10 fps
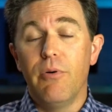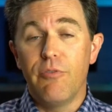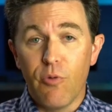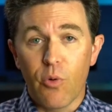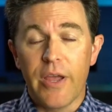
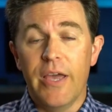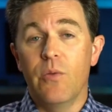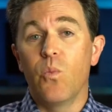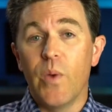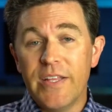
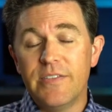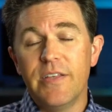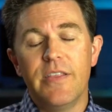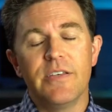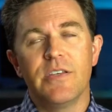beforehand. We
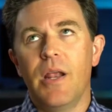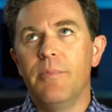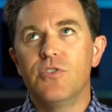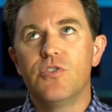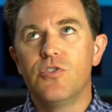did this, and
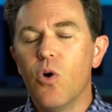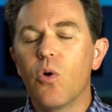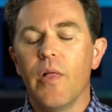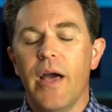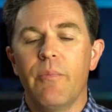I'm so
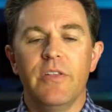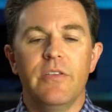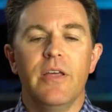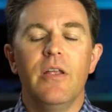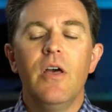glad we
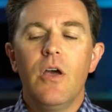did.